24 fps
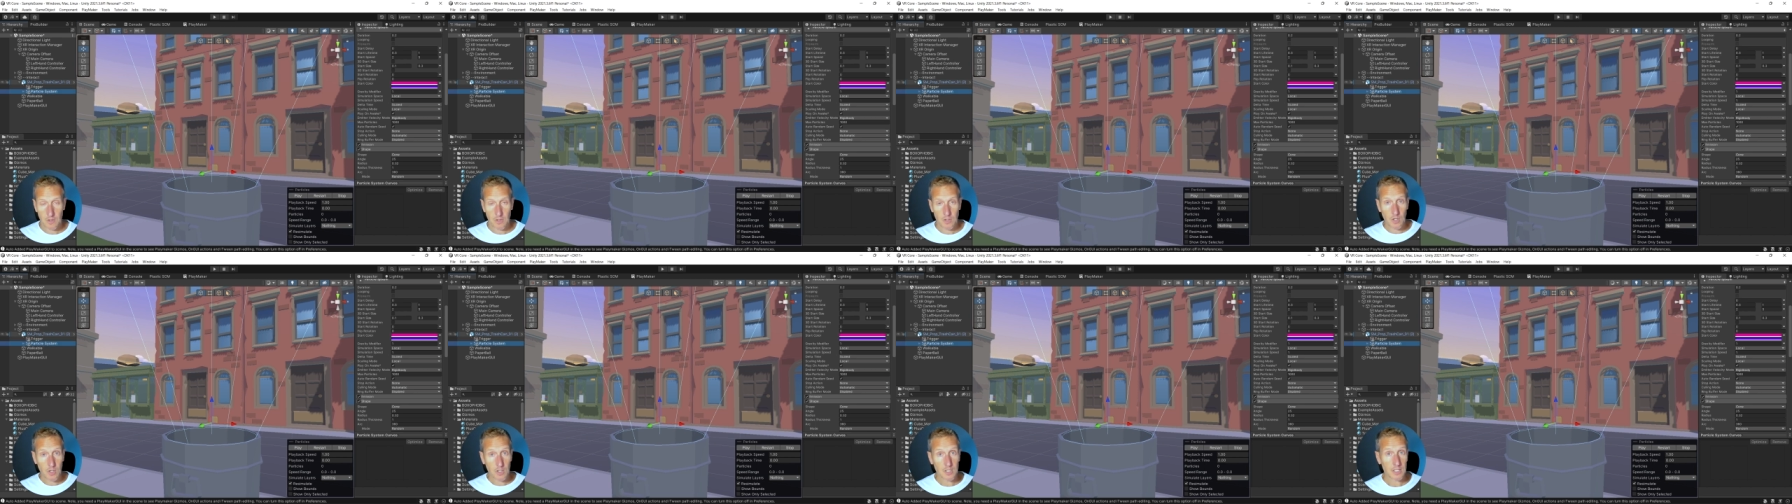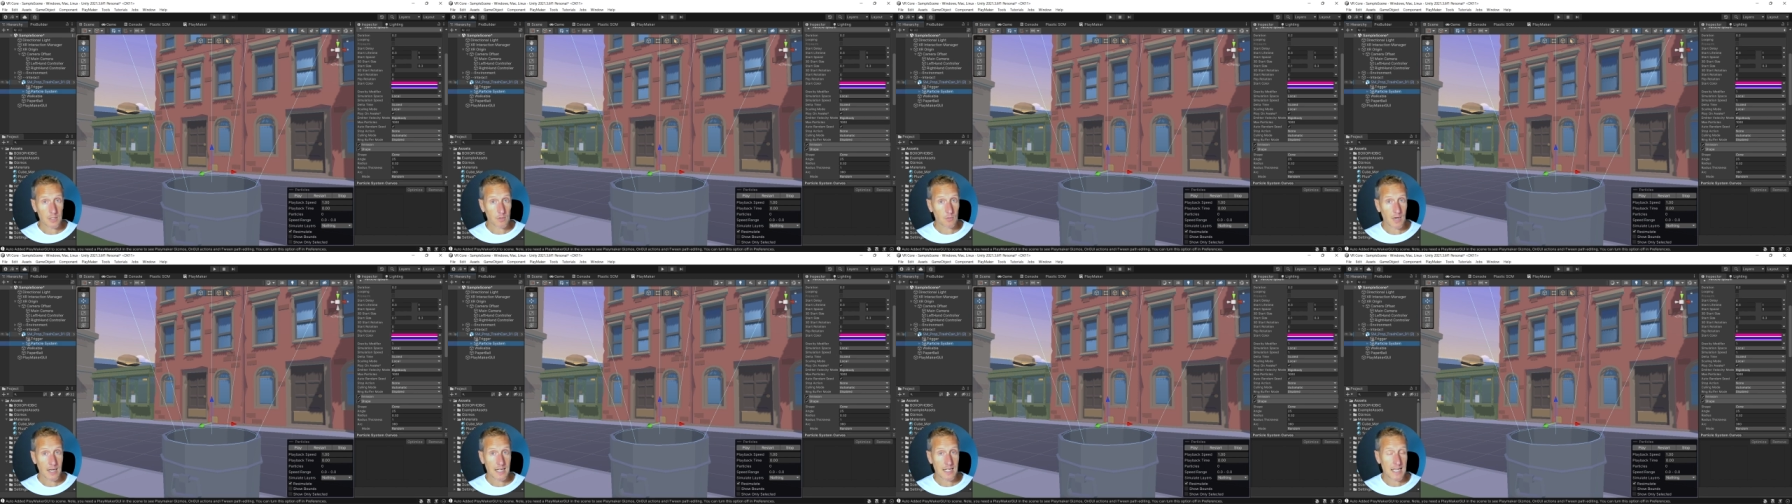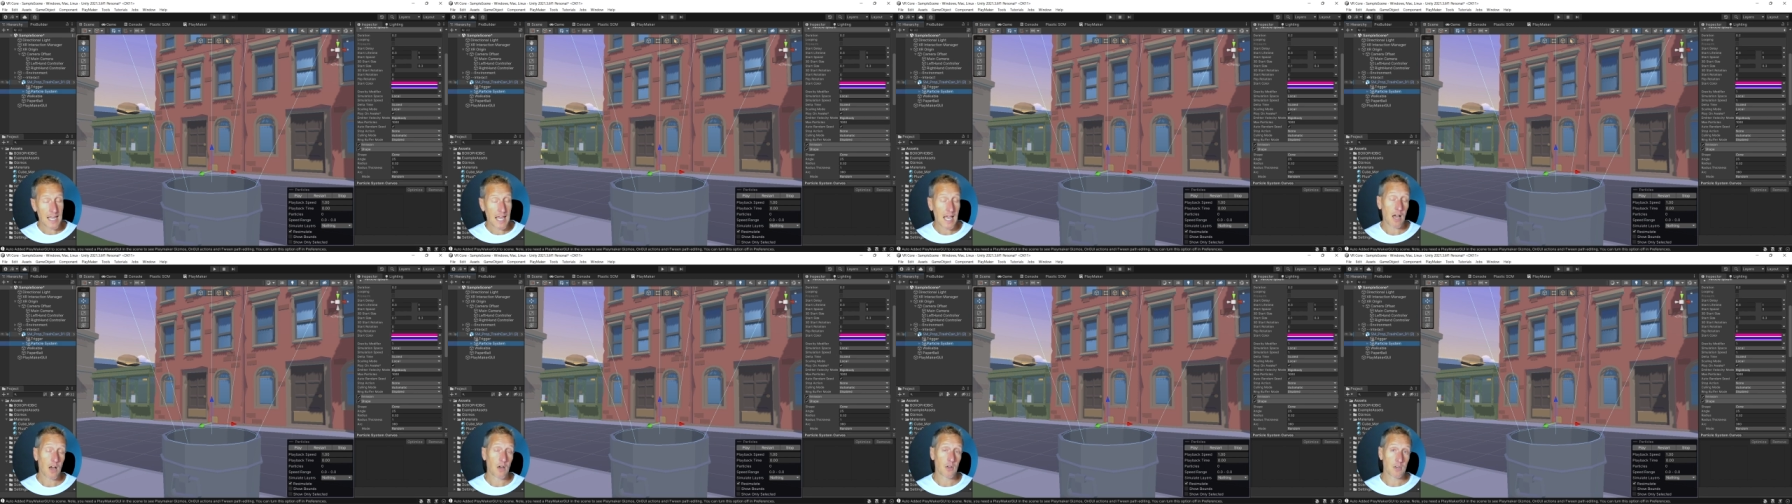Currently right
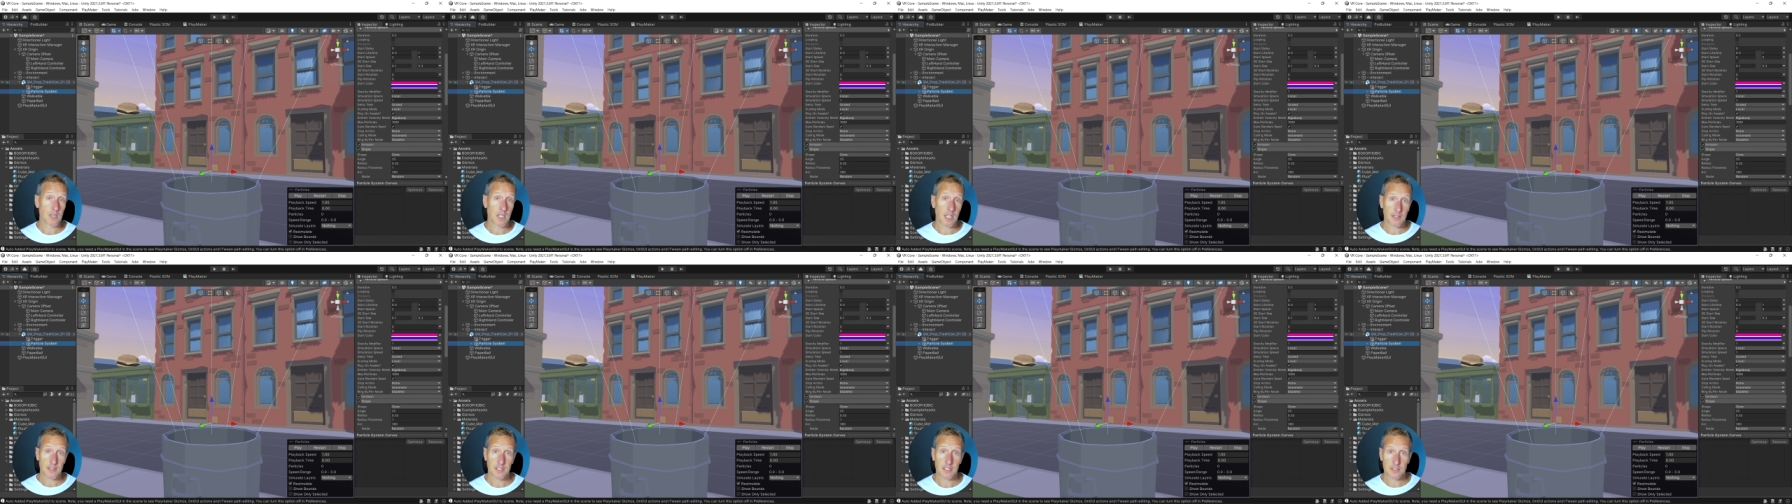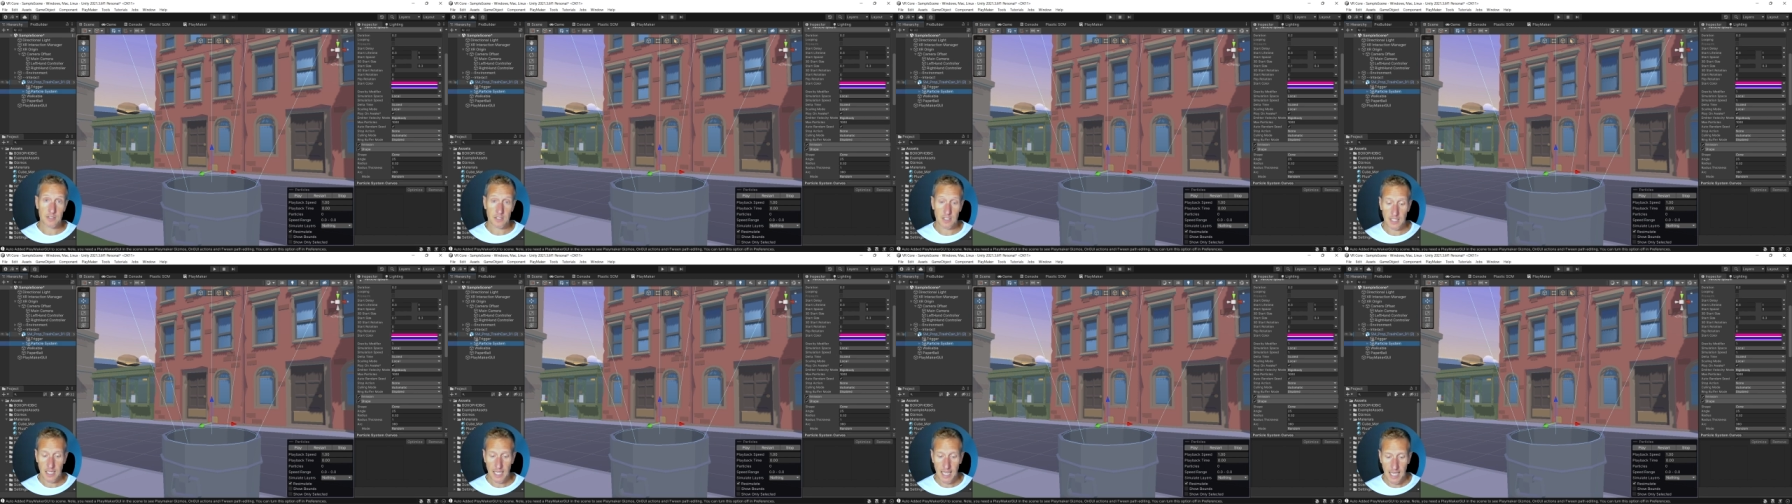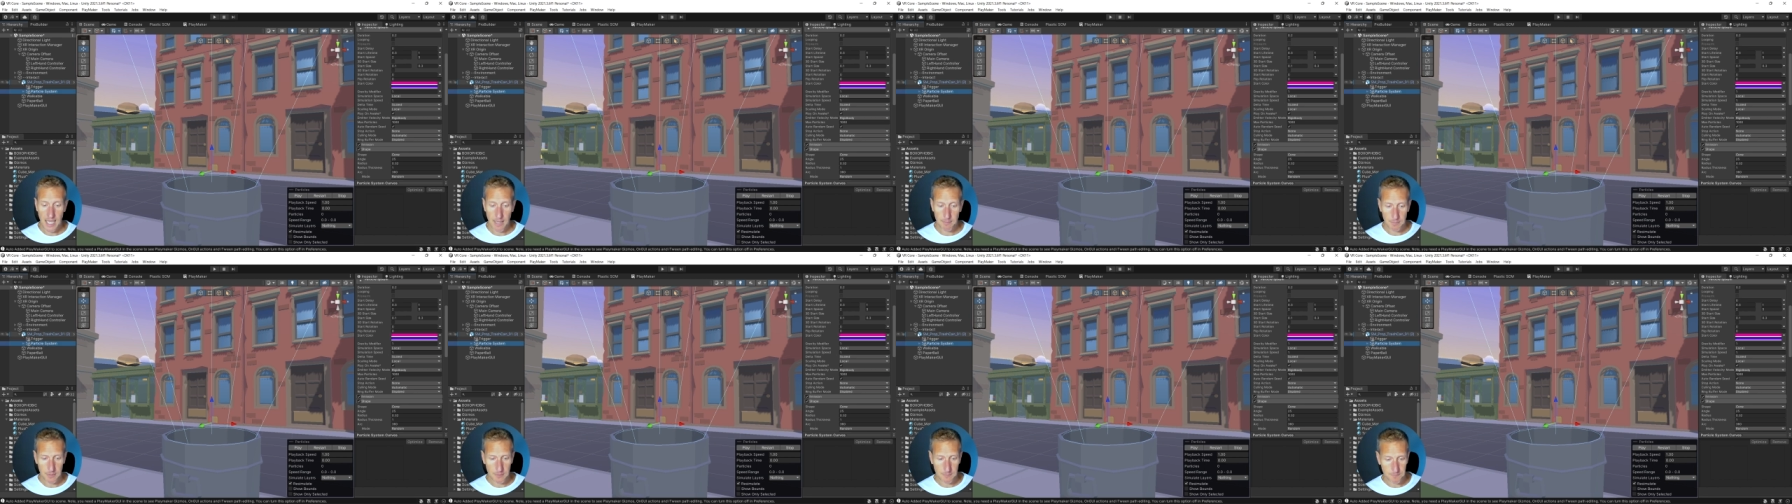now, nothing's gonna
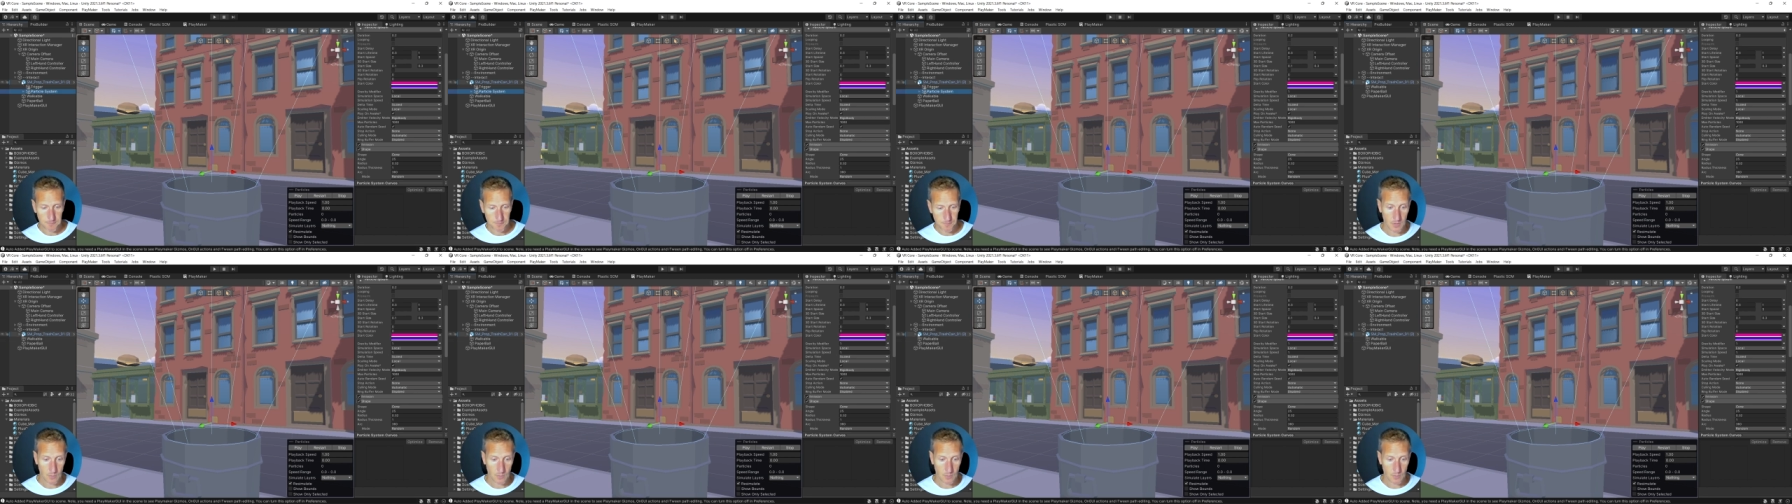happen.